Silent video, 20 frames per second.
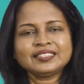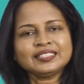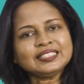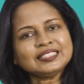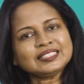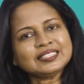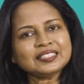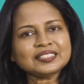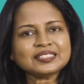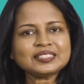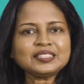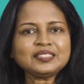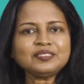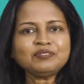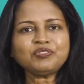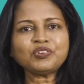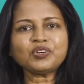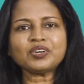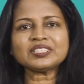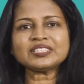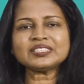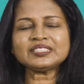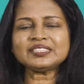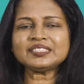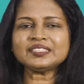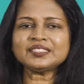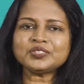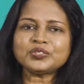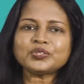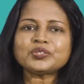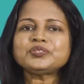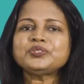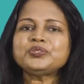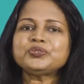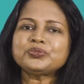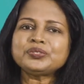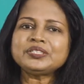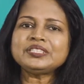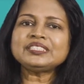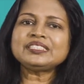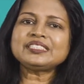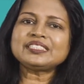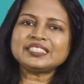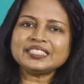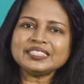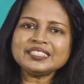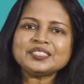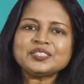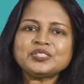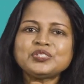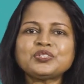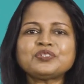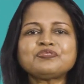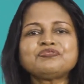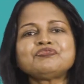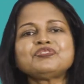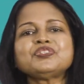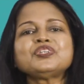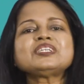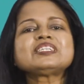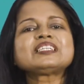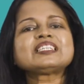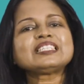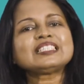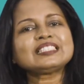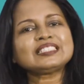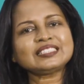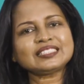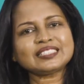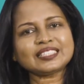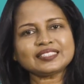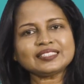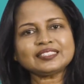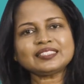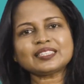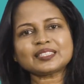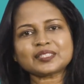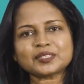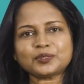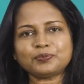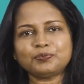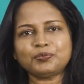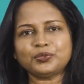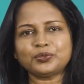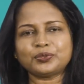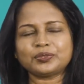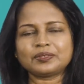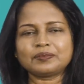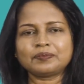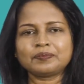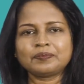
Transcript: This lesson focuses on Unit 6 of your grade 10 textbook.